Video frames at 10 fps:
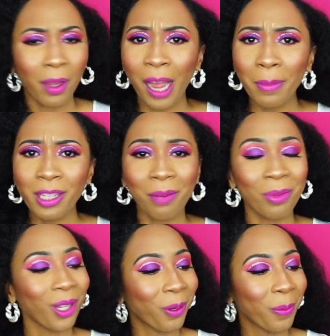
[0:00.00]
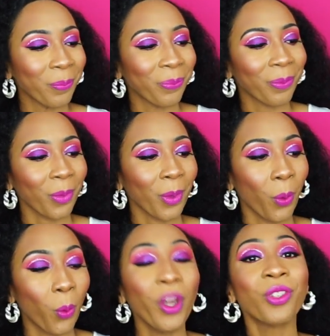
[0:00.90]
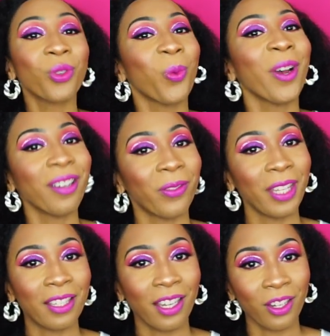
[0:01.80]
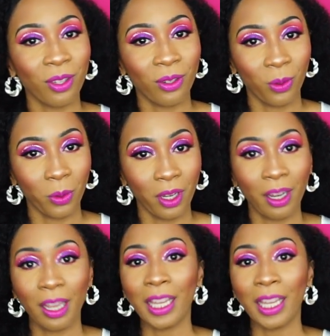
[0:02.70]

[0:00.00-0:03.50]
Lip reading: But comment down below, which one of these dancers you with?